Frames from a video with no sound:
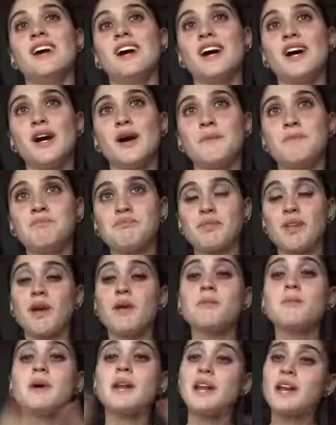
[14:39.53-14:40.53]

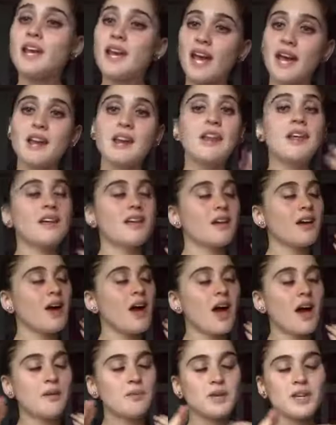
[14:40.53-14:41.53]
But again,
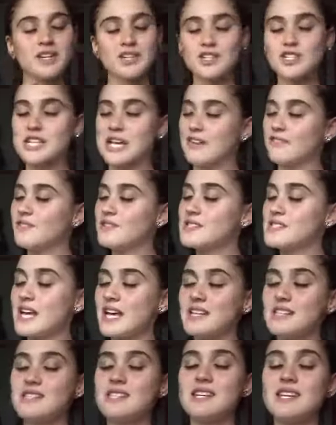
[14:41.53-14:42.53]
I'm gonna just
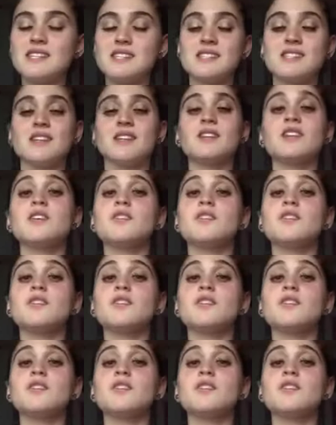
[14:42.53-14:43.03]
emphasize this.